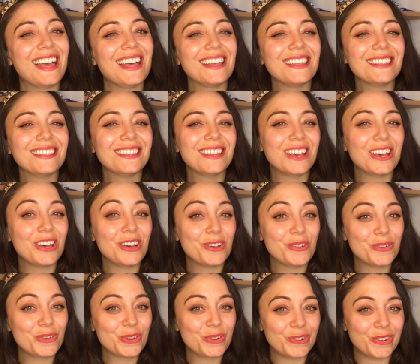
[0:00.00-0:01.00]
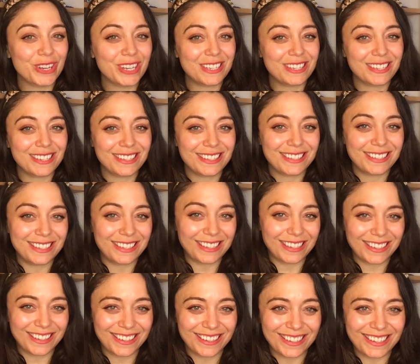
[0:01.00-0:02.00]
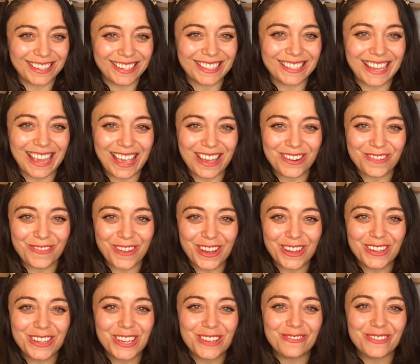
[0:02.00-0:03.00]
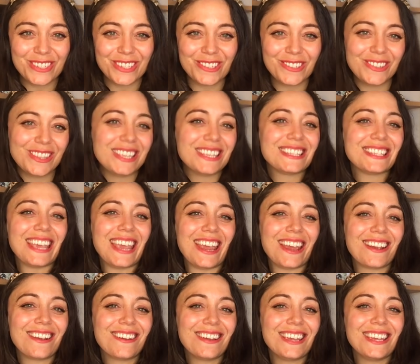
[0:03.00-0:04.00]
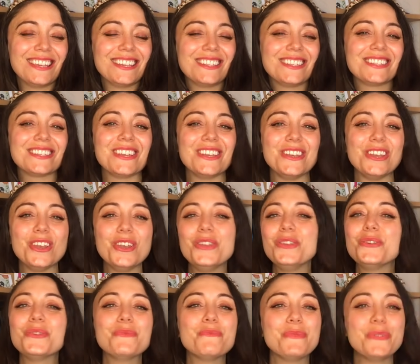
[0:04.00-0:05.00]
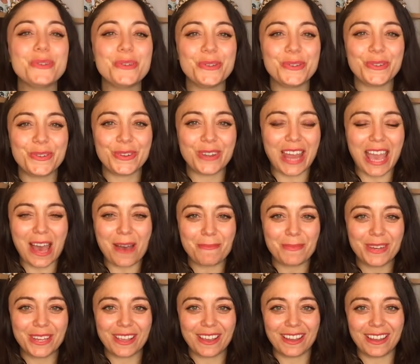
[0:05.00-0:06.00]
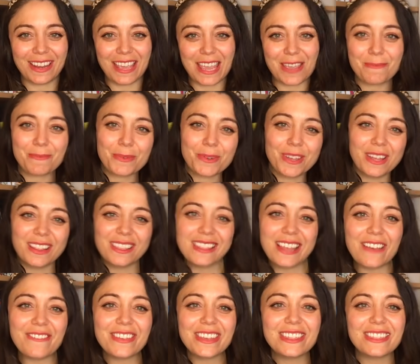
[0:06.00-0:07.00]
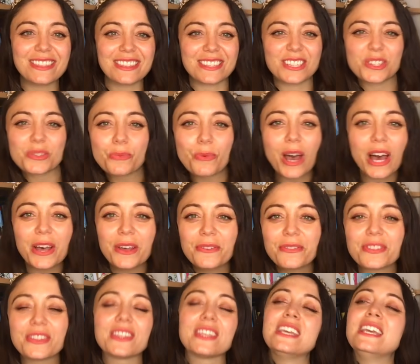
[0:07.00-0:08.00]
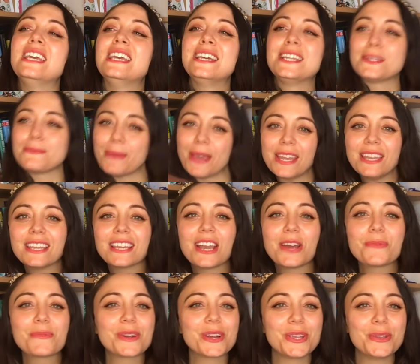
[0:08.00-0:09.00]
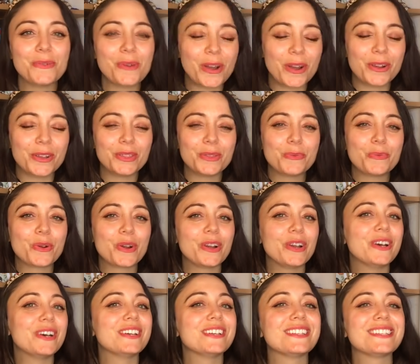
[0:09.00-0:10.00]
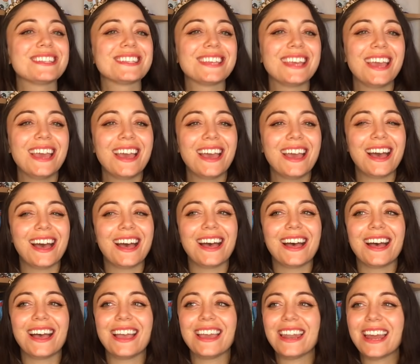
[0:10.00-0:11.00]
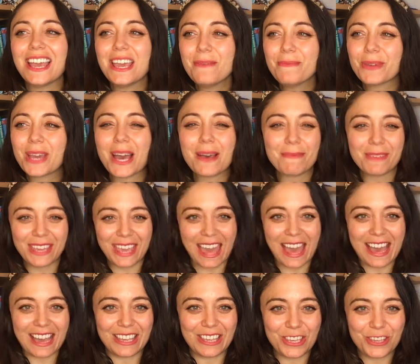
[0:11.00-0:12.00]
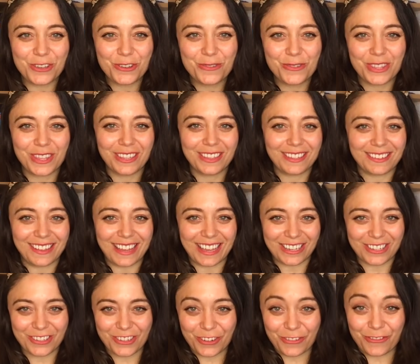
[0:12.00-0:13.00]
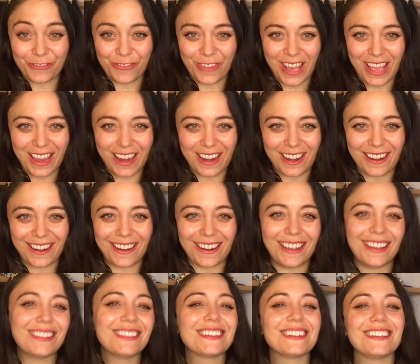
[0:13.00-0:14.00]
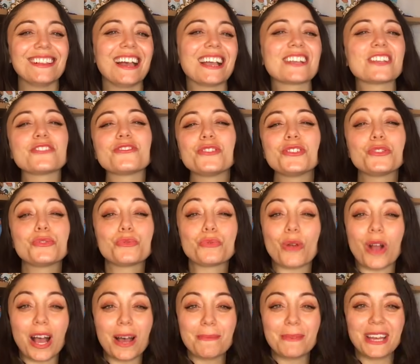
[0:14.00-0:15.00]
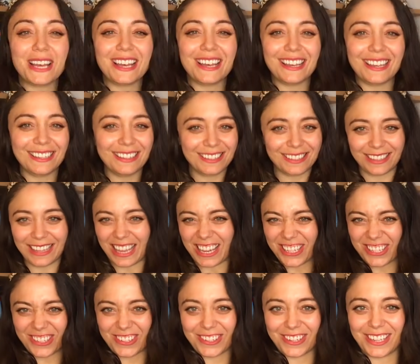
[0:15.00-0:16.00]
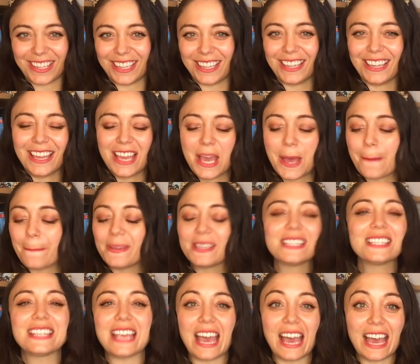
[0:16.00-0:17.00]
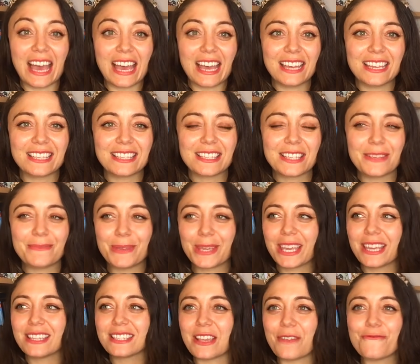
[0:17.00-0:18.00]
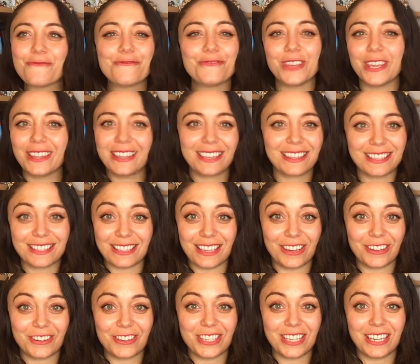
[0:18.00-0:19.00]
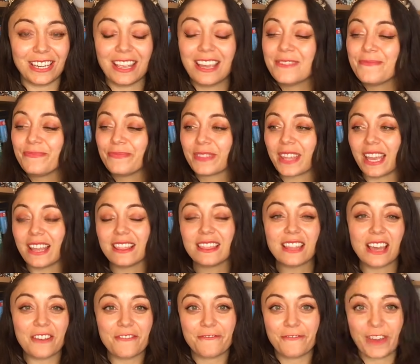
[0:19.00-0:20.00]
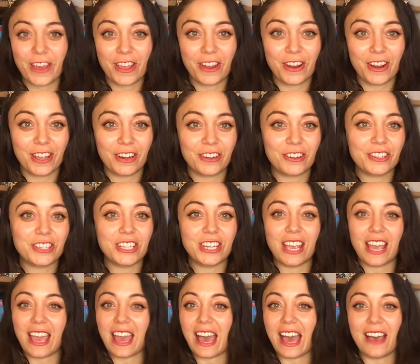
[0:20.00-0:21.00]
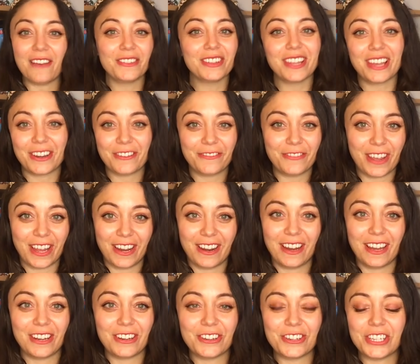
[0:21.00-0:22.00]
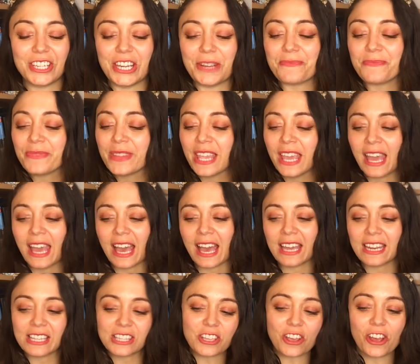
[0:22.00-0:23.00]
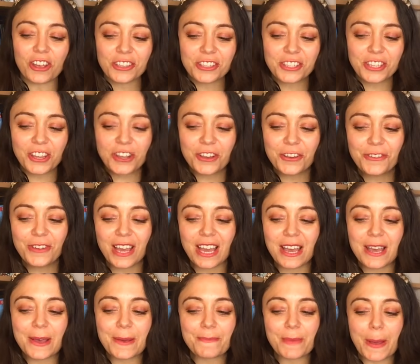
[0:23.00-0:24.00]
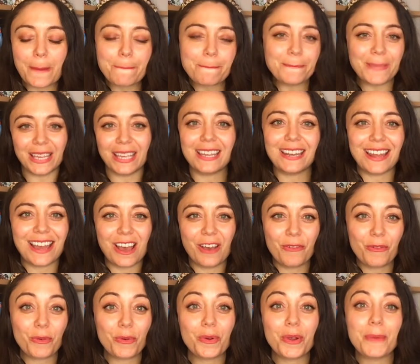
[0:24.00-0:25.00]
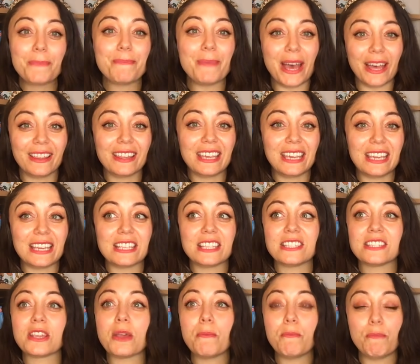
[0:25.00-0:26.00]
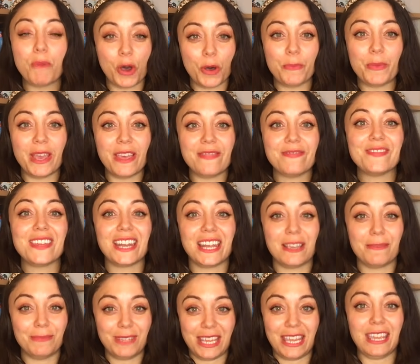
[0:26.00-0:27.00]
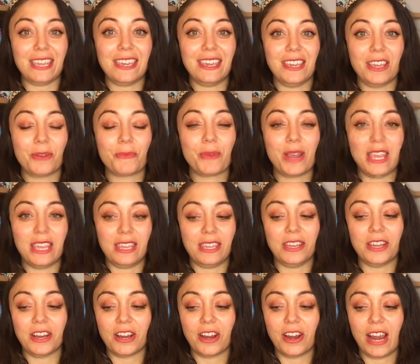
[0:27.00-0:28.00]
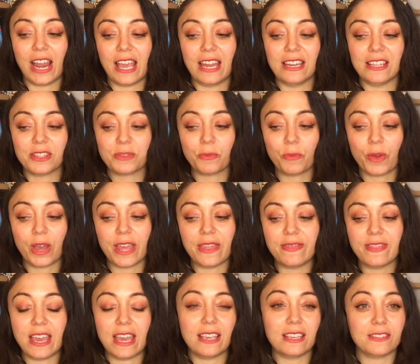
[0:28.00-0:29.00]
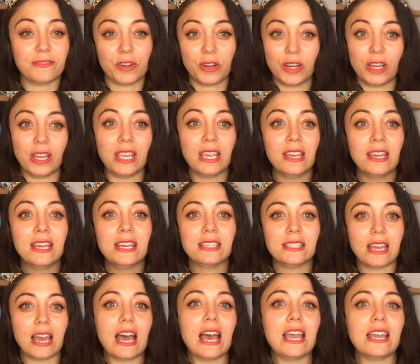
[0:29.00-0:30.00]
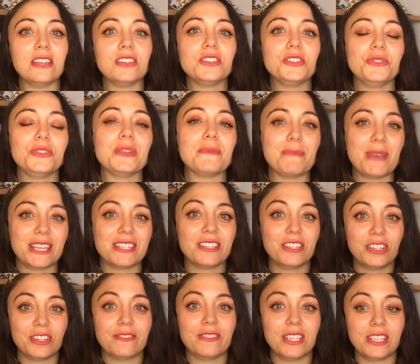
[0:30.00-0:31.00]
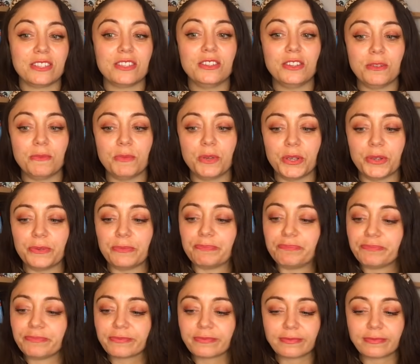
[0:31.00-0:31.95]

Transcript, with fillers: Hello, gorgeous seekers, and welcome to this Aries new moon happening on April 11th, 12th, depending on where you are in the world. And I am coming at you with a little extra fire, a little extra drama, a little extra pizzazz, because I'm feeling this energy. I love fire energy. I have a lot of fire energy. And it's also a bit of a rebellious moment that I am taking right here, and it's one that is very tied to the message of this new moon.